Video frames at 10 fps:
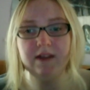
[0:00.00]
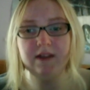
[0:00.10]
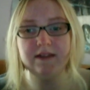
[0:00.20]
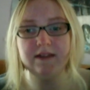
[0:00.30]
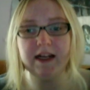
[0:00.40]

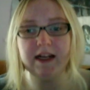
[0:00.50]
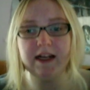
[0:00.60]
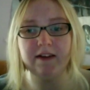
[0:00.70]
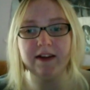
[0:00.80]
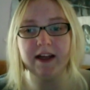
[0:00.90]
scared and
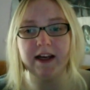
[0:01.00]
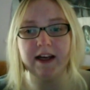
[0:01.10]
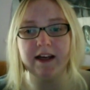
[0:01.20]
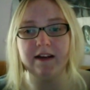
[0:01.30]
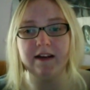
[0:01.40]
everything,
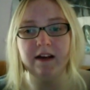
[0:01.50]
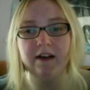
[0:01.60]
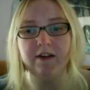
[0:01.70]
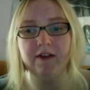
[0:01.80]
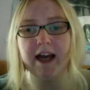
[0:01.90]
and
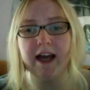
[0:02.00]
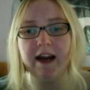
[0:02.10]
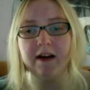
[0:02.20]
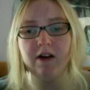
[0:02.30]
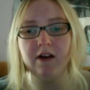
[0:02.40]
Brady Cat,
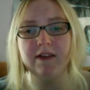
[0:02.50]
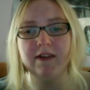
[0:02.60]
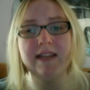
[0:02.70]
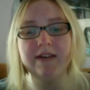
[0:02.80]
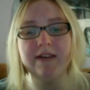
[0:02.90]
and I go,
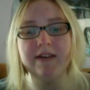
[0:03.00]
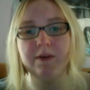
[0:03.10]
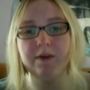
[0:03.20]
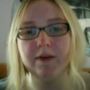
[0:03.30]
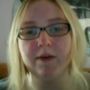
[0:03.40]
that's not even
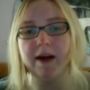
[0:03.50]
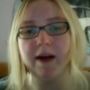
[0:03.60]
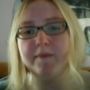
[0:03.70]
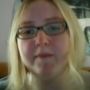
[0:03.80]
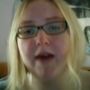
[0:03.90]
really what
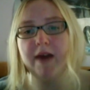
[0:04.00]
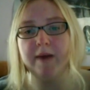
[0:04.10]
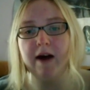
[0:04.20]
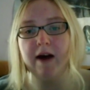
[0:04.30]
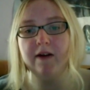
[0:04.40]
I'm mad
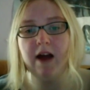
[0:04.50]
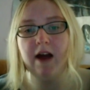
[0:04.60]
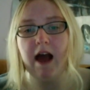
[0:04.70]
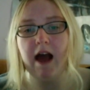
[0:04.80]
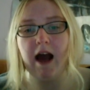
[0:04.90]
about.
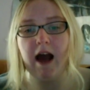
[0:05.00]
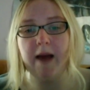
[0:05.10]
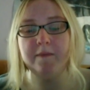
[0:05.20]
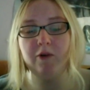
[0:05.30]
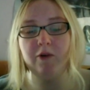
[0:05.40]

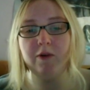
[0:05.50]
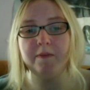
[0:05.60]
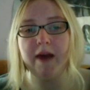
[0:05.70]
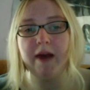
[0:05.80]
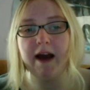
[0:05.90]
I'm more
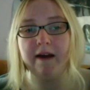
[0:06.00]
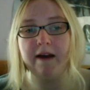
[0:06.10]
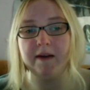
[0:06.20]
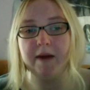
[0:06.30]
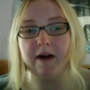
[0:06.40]
mad
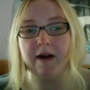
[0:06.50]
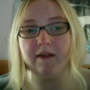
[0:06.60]
about